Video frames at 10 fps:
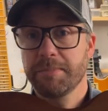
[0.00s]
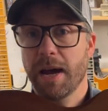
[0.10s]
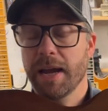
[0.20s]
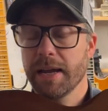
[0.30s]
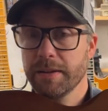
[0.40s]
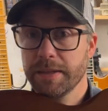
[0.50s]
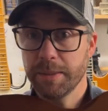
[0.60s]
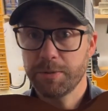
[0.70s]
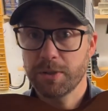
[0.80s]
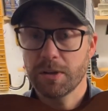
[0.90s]
my
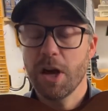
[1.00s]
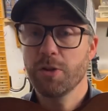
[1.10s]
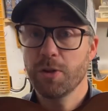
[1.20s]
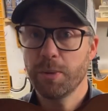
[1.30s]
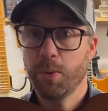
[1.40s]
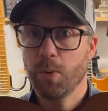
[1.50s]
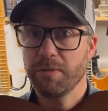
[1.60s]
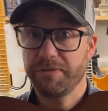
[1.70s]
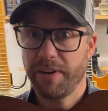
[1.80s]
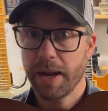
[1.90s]
Gibson Les Paul
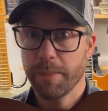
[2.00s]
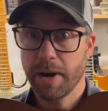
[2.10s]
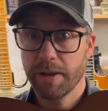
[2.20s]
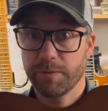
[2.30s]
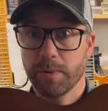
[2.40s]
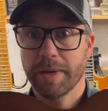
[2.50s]
Firebrand from